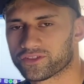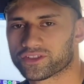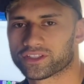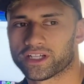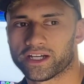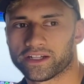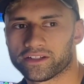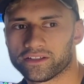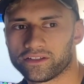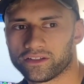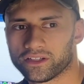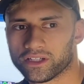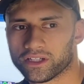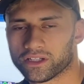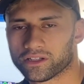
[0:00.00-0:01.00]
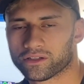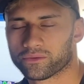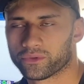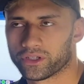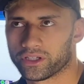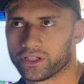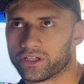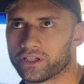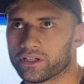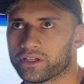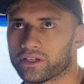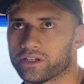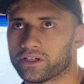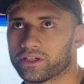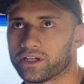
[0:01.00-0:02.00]
started,
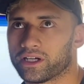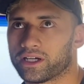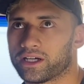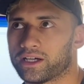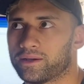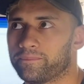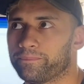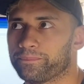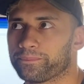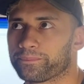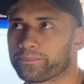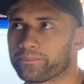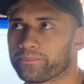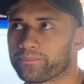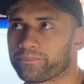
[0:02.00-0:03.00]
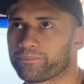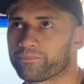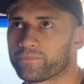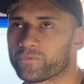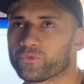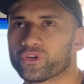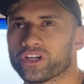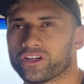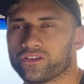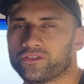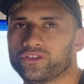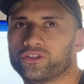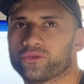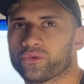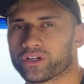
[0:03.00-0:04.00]
where
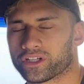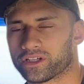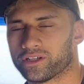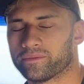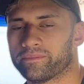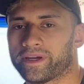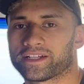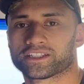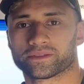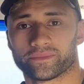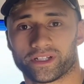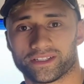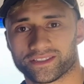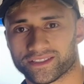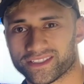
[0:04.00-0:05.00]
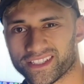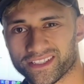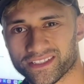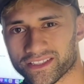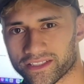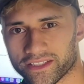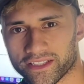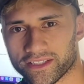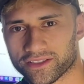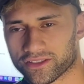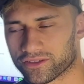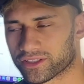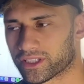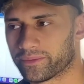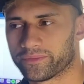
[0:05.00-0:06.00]
you want to maximize intensity. So
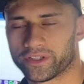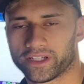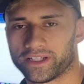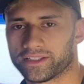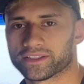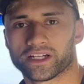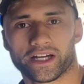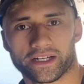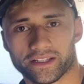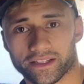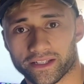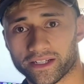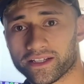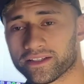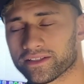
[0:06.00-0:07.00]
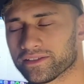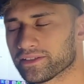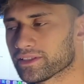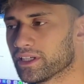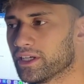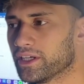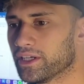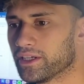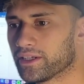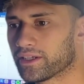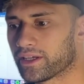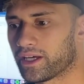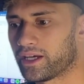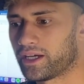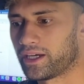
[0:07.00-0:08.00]
some days harder than others.
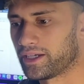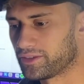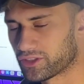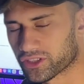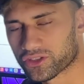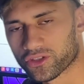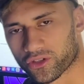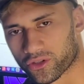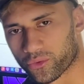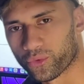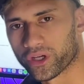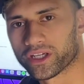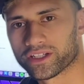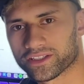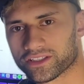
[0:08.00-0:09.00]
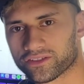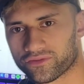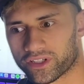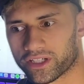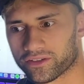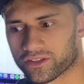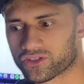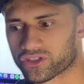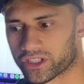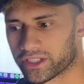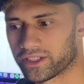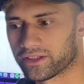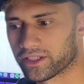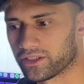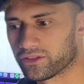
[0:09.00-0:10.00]
And just your awareness around the
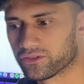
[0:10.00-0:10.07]
training that you're